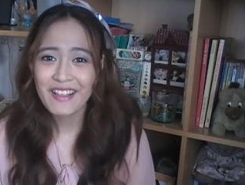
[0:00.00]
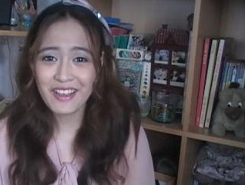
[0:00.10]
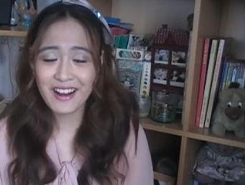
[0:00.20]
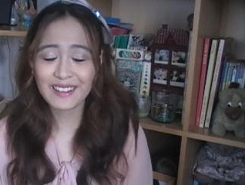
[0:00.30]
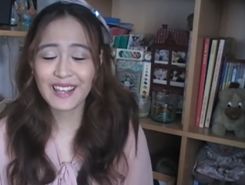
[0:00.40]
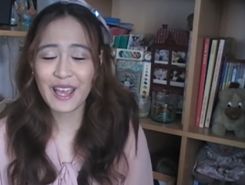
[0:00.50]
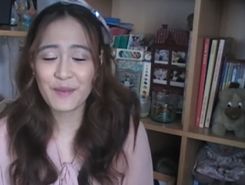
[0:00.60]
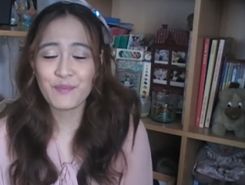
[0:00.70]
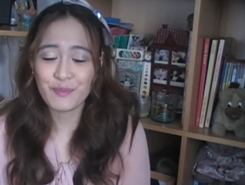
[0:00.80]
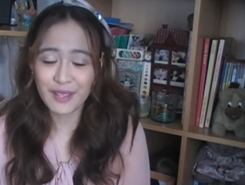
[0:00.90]
They're
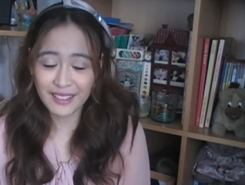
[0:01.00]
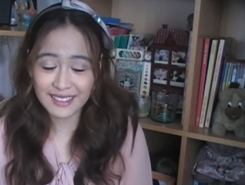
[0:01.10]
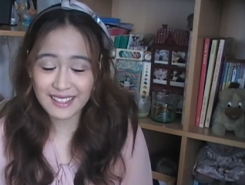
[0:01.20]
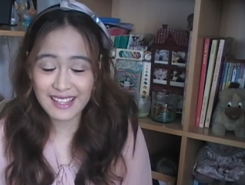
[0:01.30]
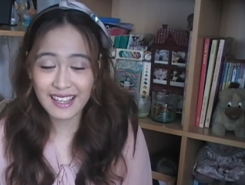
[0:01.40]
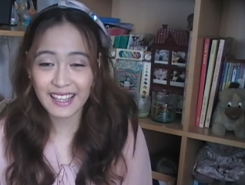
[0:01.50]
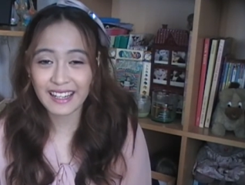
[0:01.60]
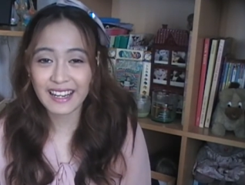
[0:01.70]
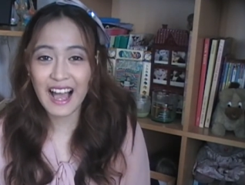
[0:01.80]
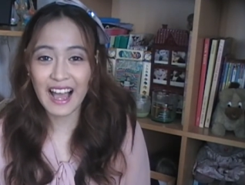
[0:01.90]
like built-in